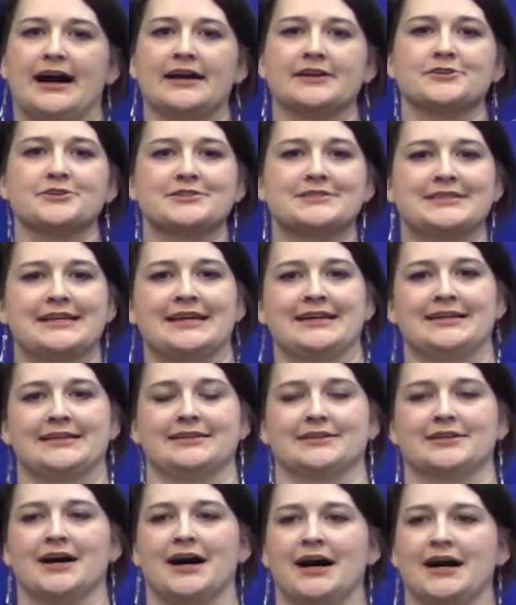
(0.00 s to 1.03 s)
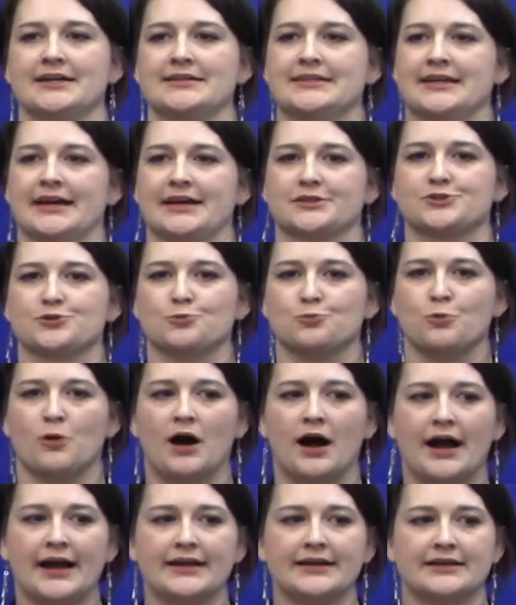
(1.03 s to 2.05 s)
understanding the context,
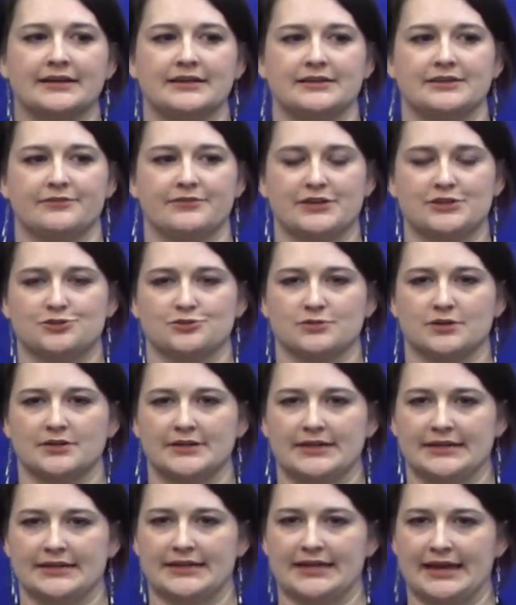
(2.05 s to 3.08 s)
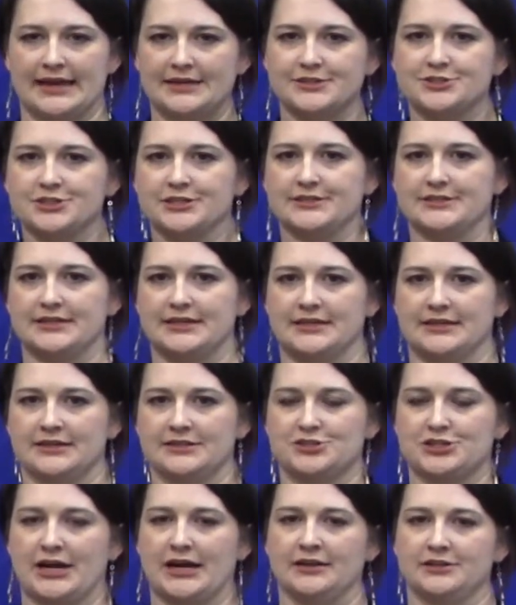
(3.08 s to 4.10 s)
why an individual engages in a
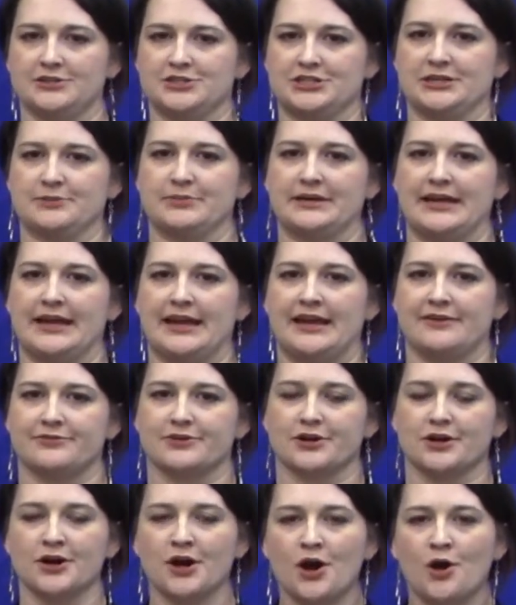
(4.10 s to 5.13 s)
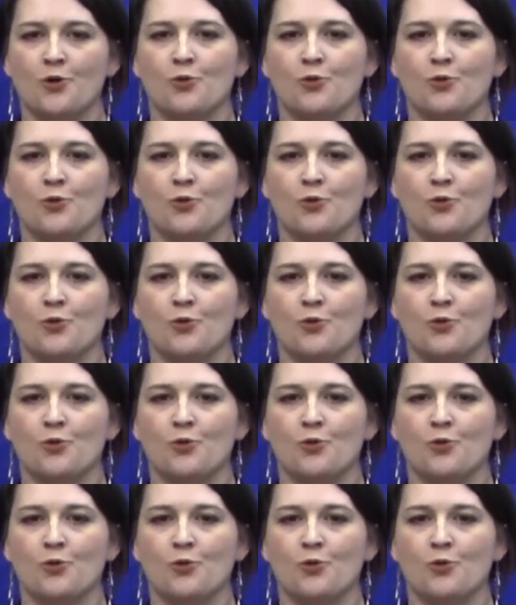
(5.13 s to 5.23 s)
challenging behavior,